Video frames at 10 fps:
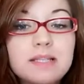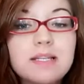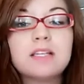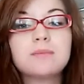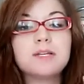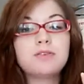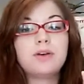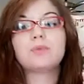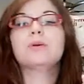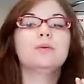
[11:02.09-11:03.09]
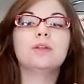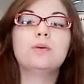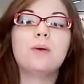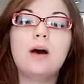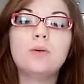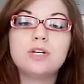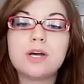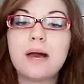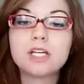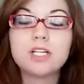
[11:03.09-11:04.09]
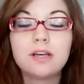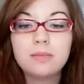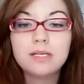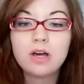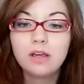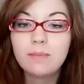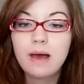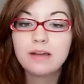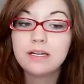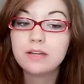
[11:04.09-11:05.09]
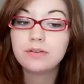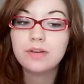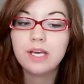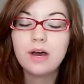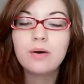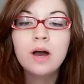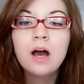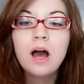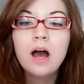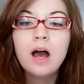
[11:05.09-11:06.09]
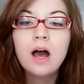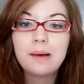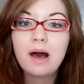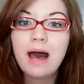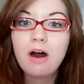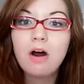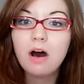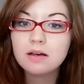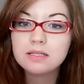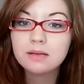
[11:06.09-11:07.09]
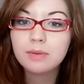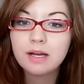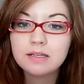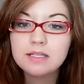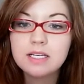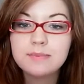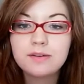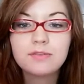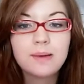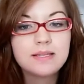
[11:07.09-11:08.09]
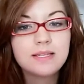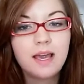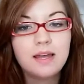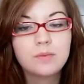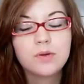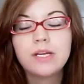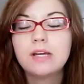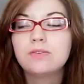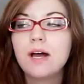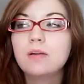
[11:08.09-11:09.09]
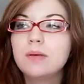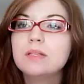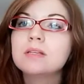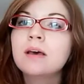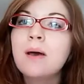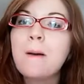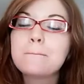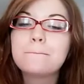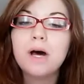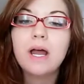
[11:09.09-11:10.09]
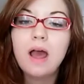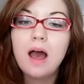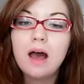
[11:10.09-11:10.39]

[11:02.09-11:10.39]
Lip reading: my skin's been doing really, really well, which I'm actually going to be talking about in another video about how awesome pregnancy has been for my skin and prenatal vitamins. But,